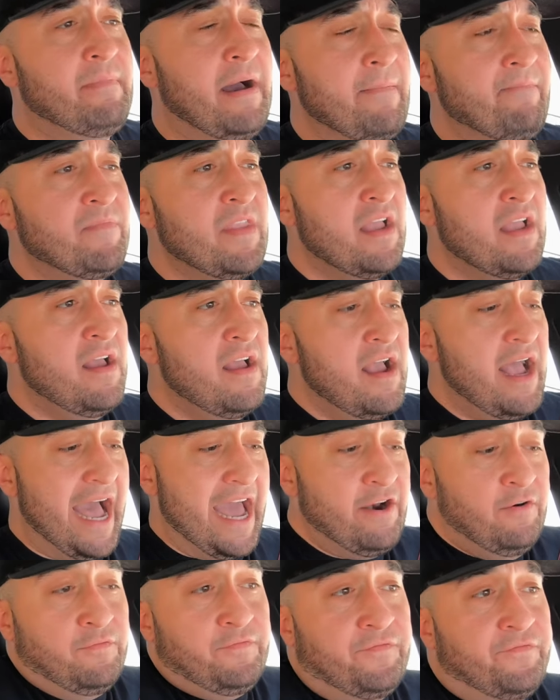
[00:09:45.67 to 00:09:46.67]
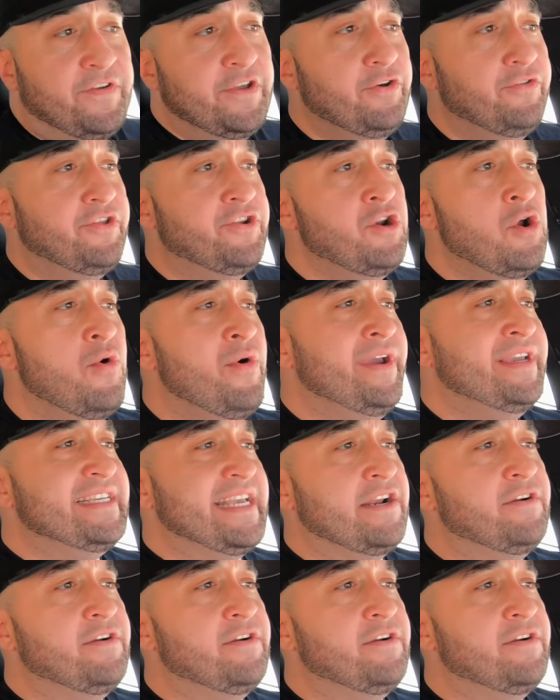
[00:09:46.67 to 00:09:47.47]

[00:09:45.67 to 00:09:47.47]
but I don't feel the noise.